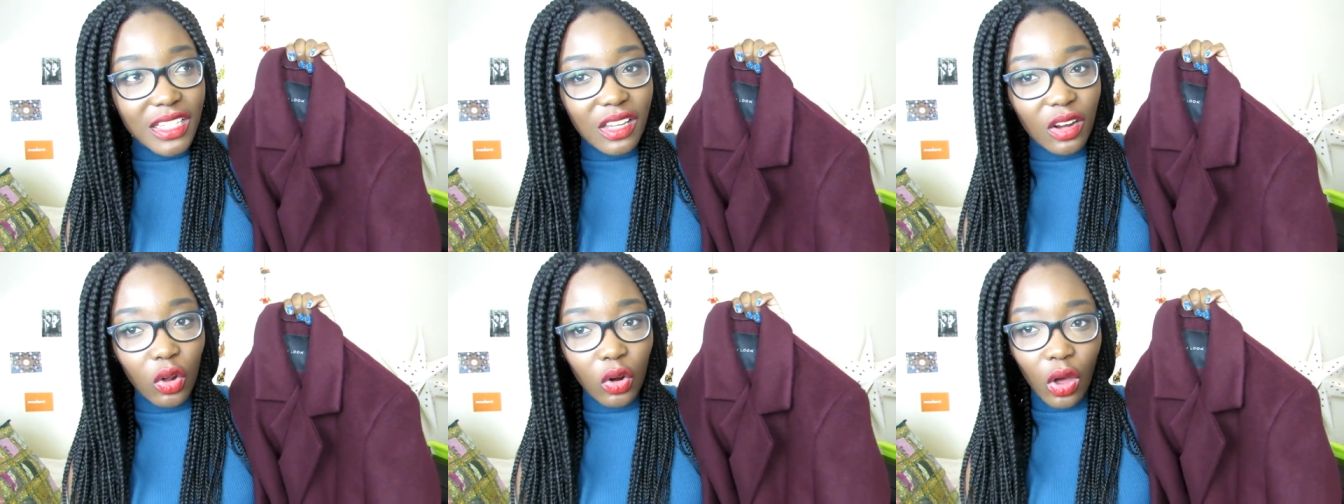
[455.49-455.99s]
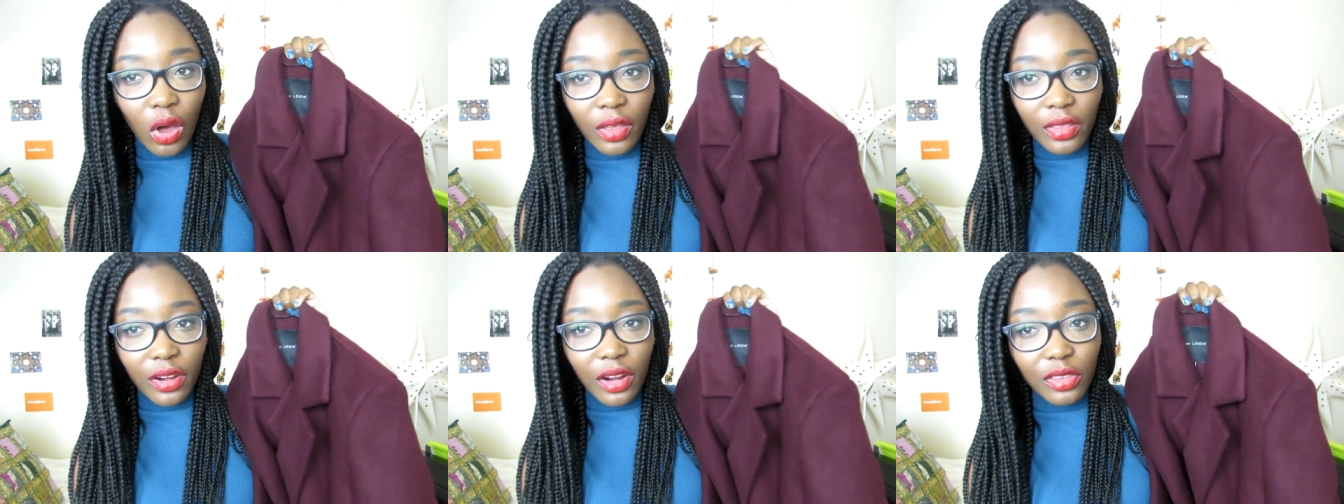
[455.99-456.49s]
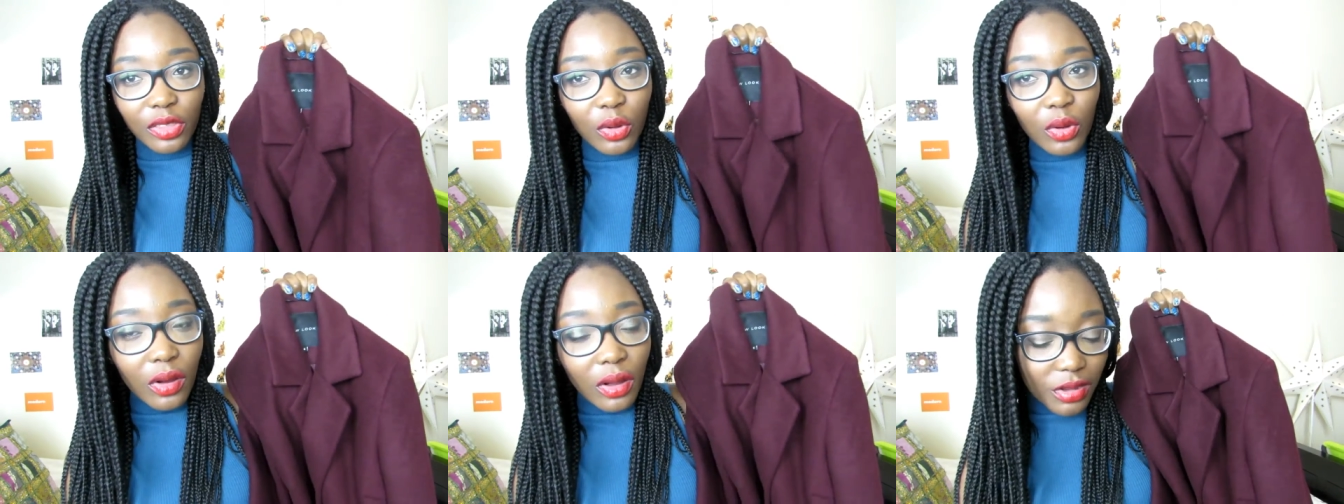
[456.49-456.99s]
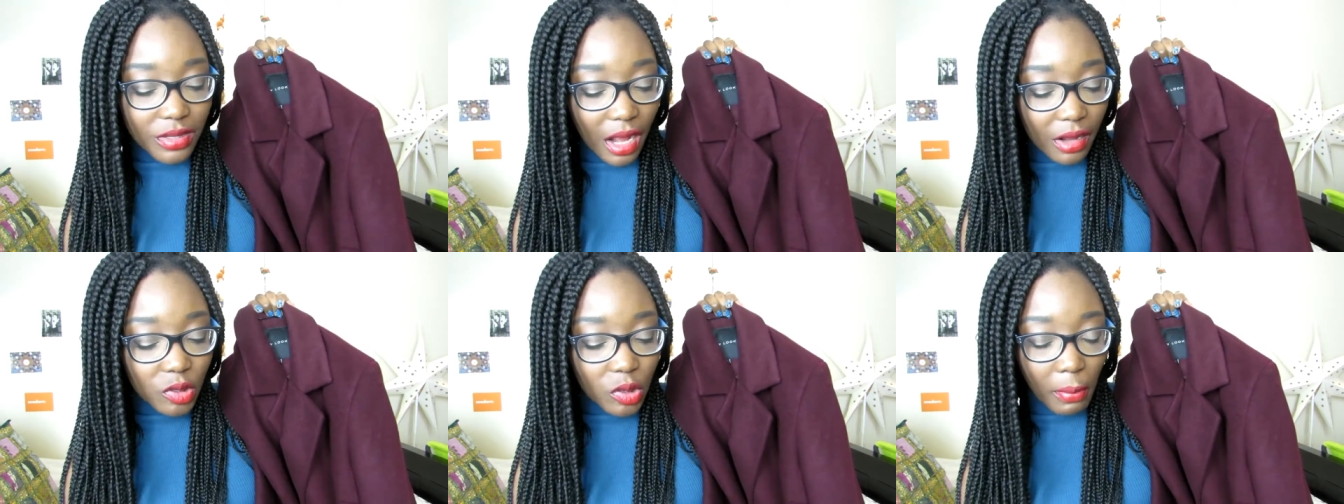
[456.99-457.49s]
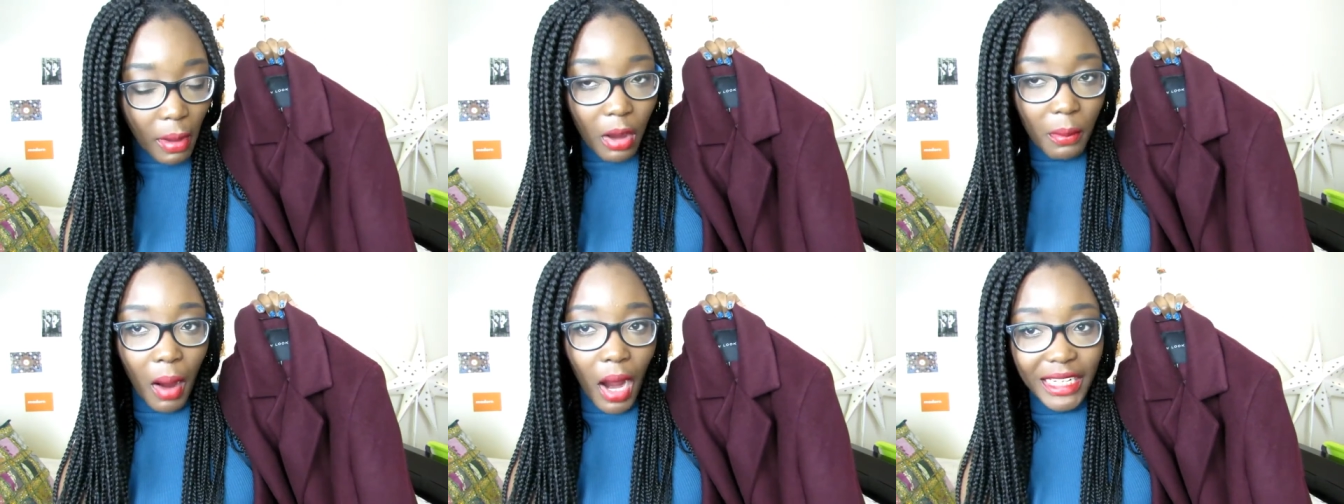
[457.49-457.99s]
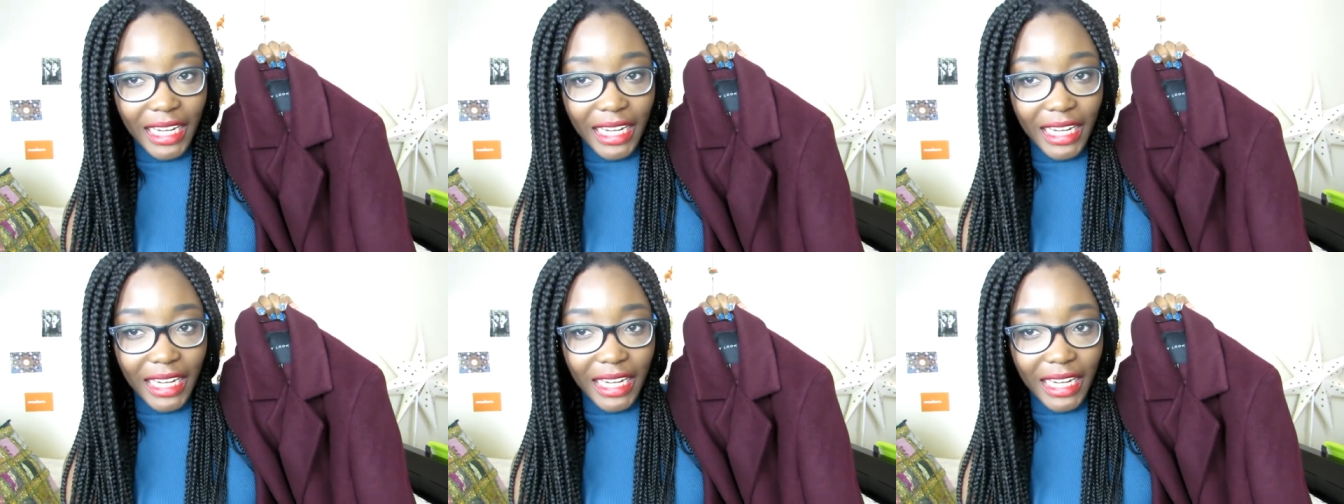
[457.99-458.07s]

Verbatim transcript: It's a lot longer than I thought. It goes down to about my